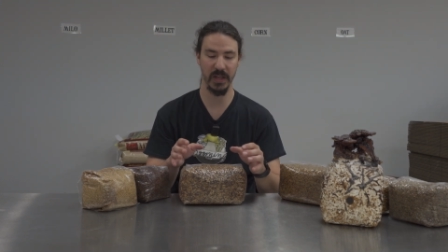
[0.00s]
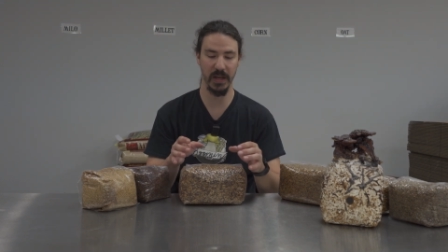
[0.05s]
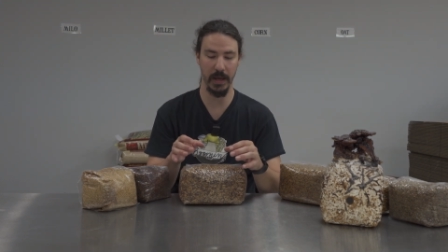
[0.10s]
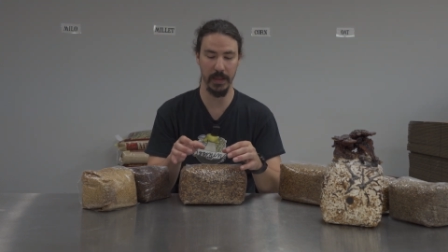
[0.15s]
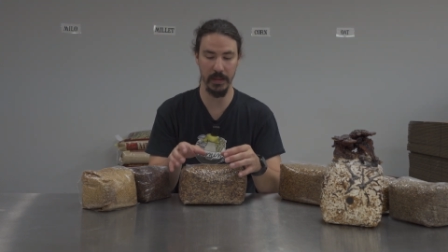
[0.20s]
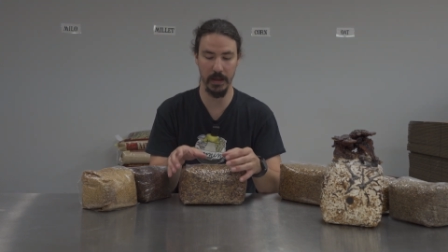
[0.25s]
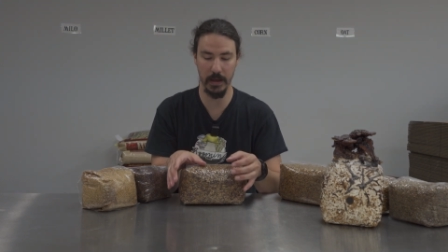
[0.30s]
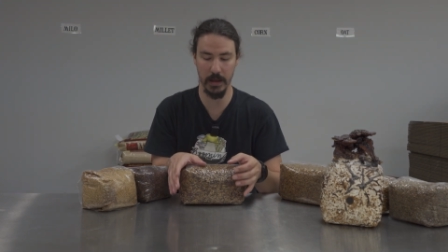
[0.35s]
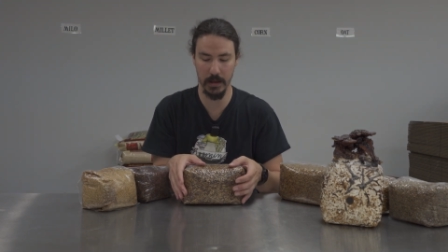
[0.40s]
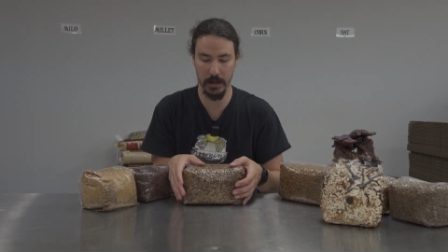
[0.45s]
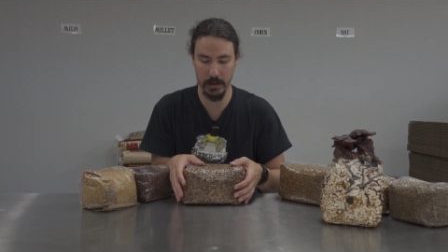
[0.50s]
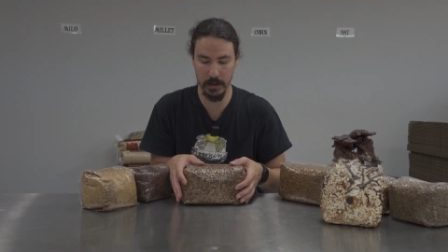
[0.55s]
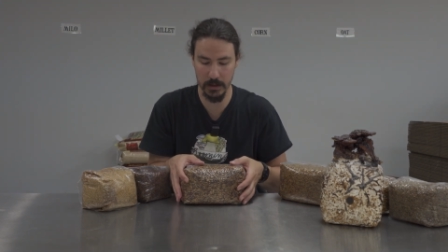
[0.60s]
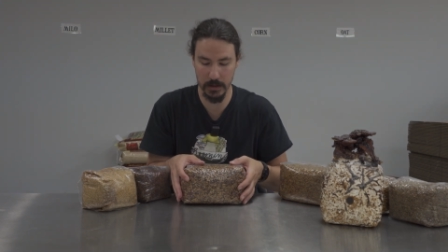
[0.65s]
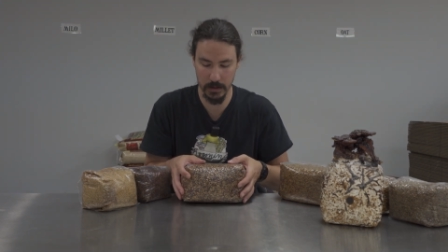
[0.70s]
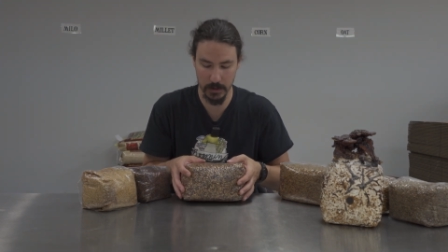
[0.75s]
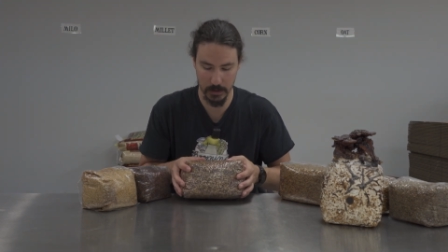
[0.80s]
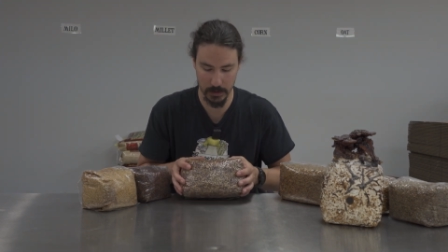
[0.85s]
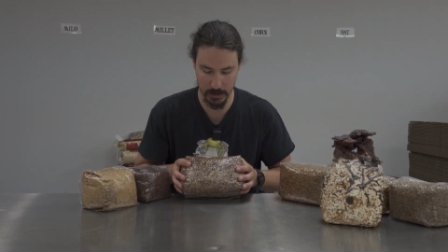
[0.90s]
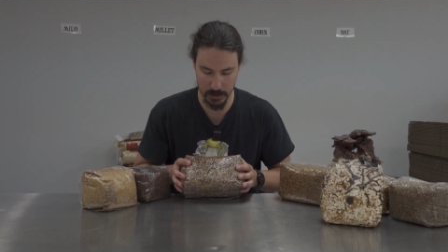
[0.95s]
And then
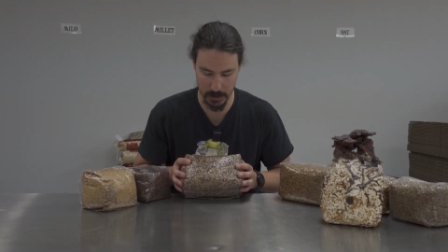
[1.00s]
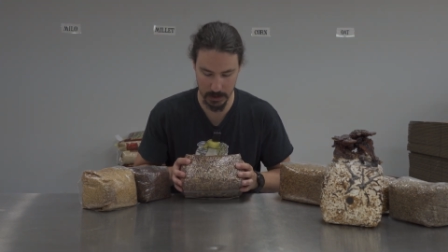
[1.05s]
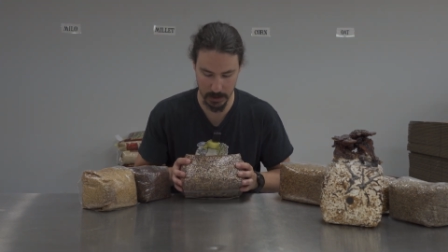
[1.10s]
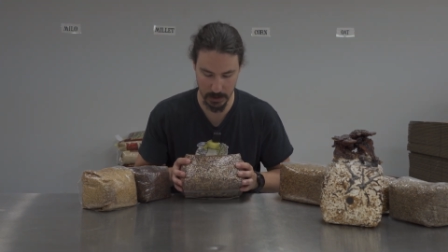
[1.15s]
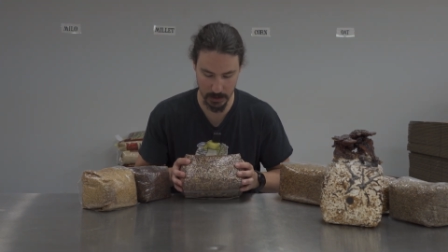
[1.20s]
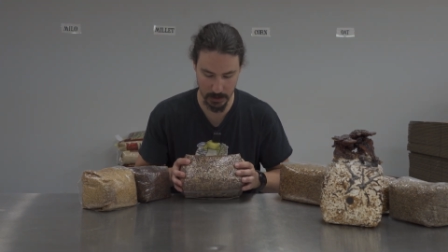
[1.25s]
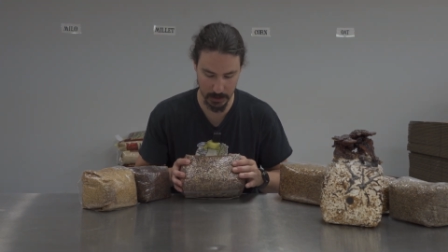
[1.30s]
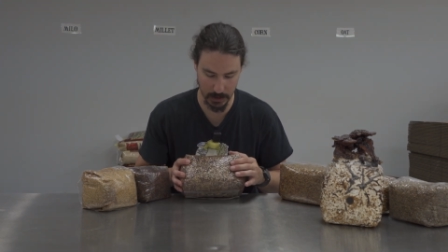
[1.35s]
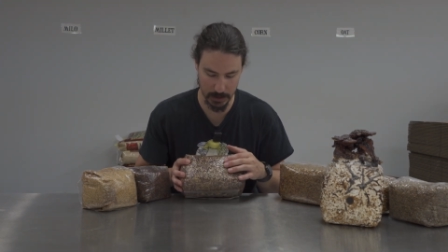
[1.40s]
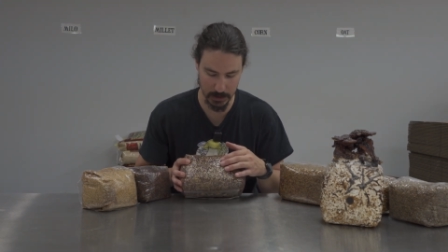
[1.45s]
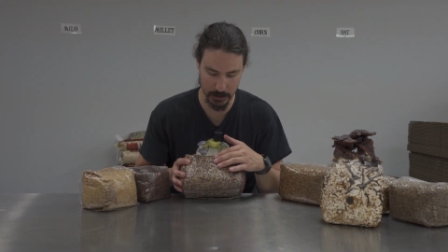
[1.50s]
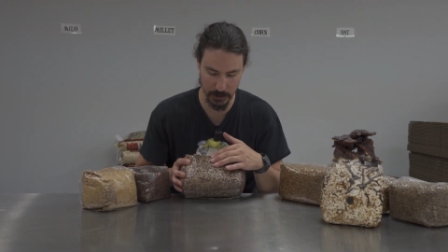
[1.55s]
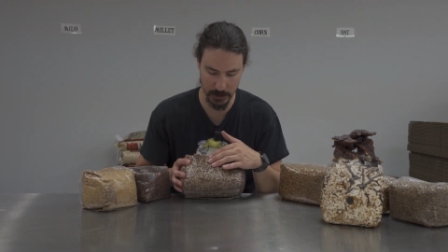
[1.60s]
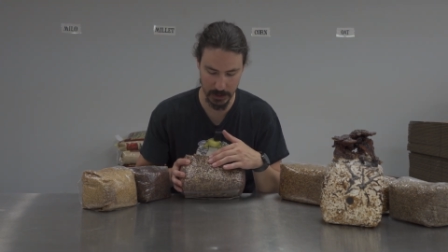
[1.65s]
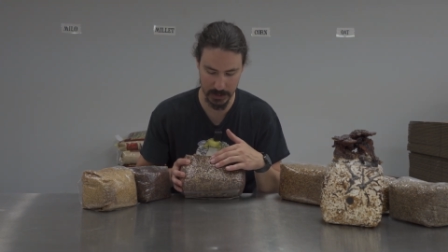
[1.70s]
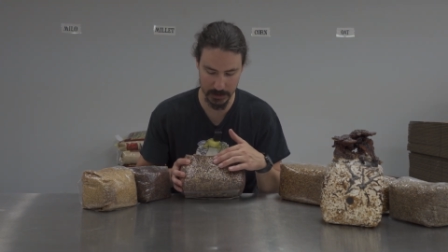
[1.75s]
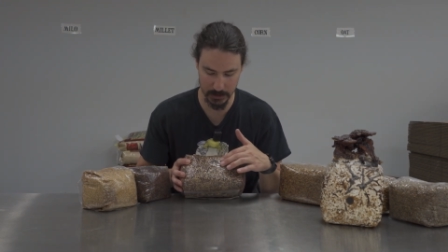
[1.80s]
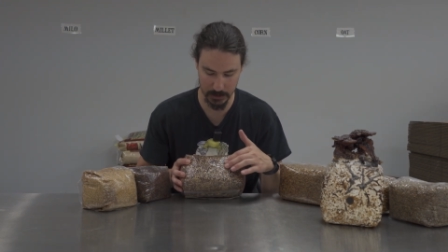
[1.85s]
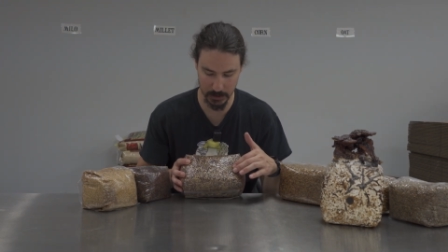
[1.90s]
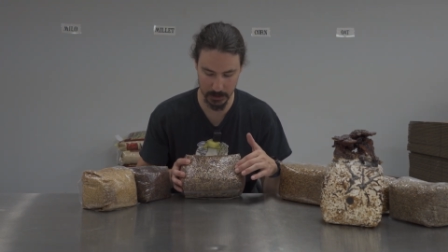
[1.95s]
the
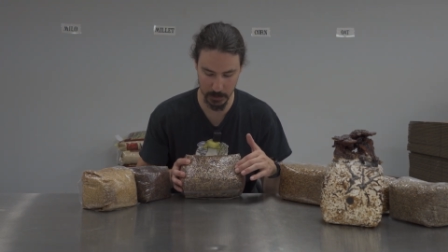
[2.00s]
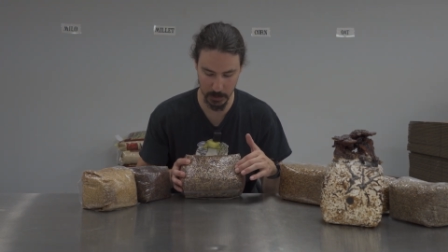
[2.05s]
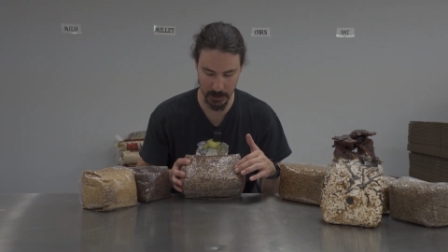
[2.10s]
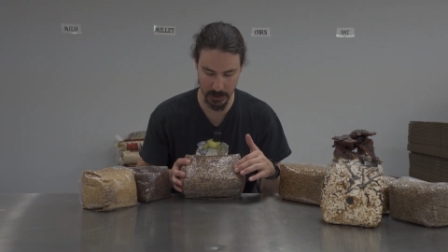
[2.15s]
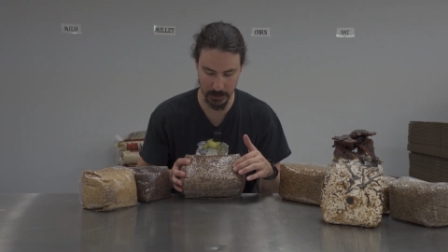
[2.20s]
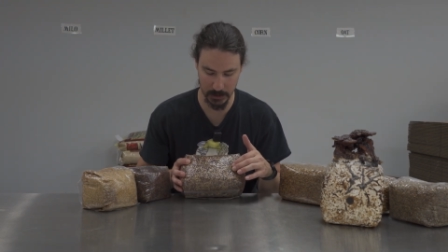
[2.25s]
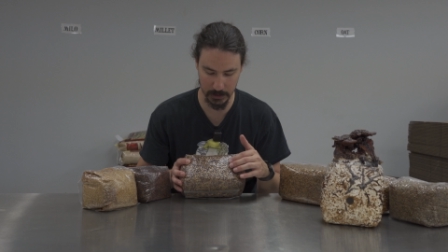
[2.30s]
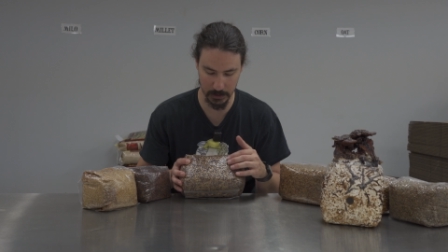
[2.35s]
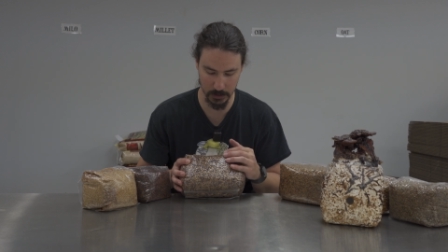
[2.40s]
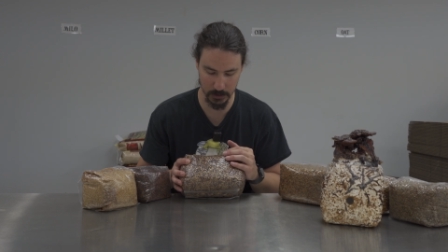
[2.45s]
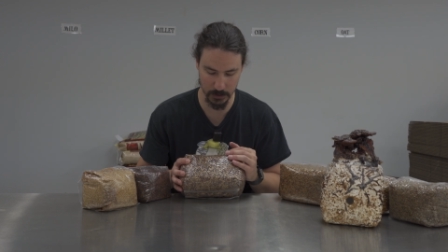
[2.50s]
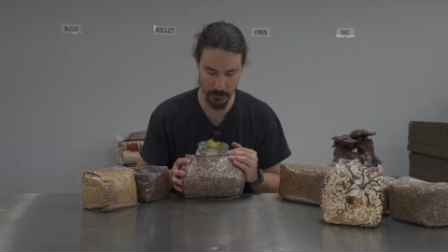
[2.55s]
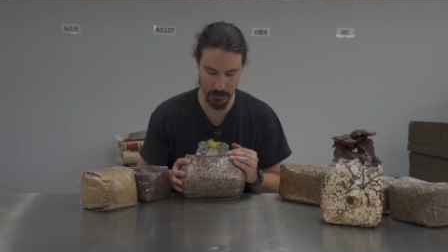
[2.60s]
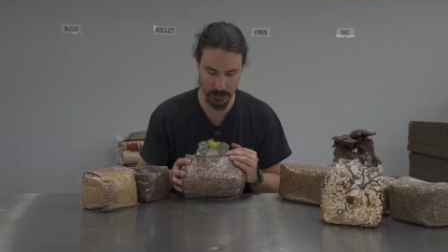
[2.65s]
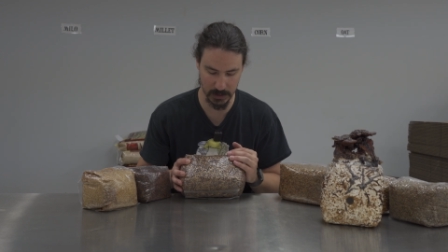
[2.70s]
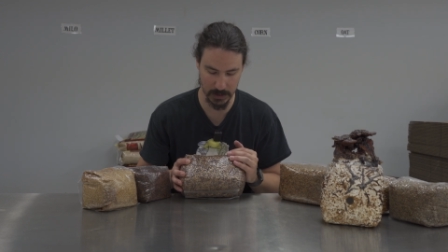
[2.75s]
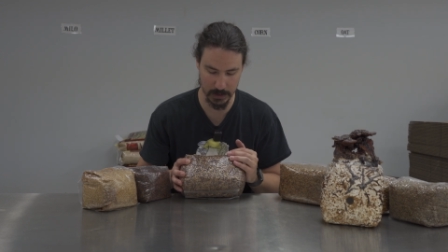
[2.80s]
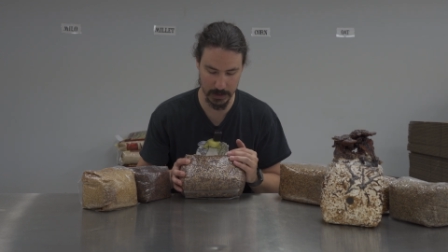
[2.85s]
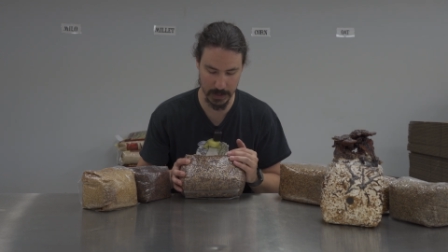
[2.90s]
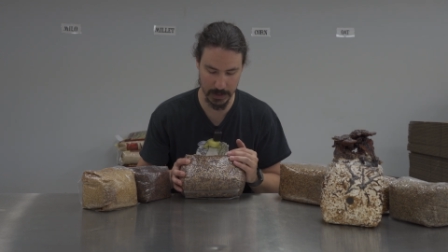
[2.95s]
contrast as well. It looks
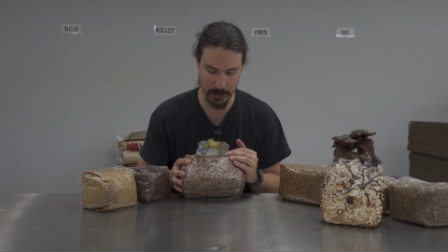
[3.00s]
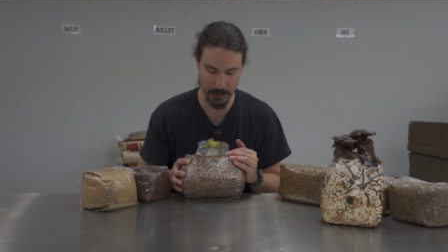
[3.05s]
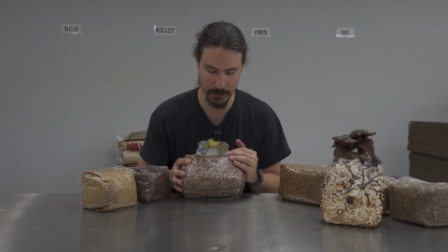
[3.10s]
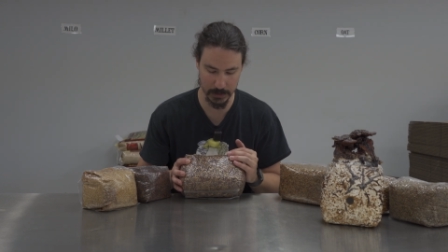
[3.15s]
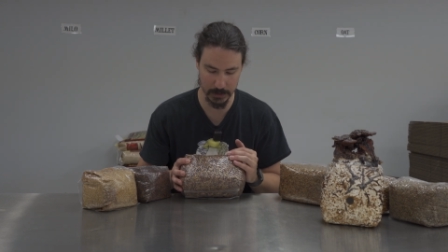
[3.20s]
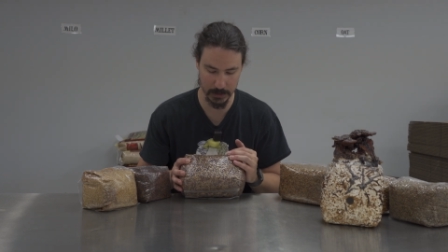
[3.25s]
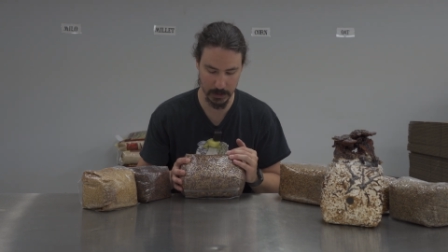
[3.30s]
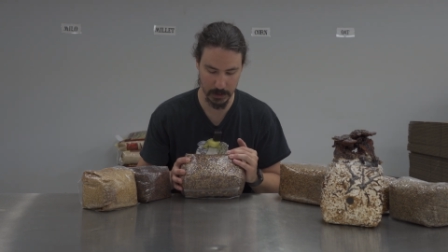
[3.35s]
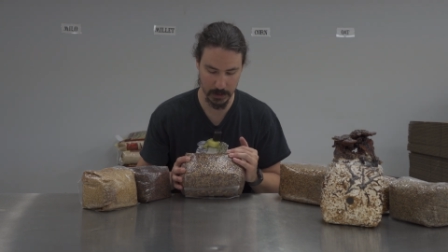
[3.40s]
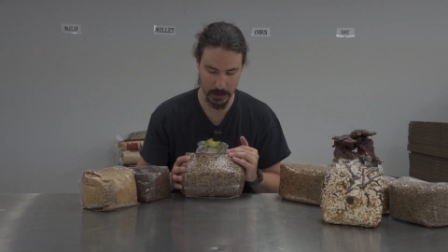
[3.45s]
really nice.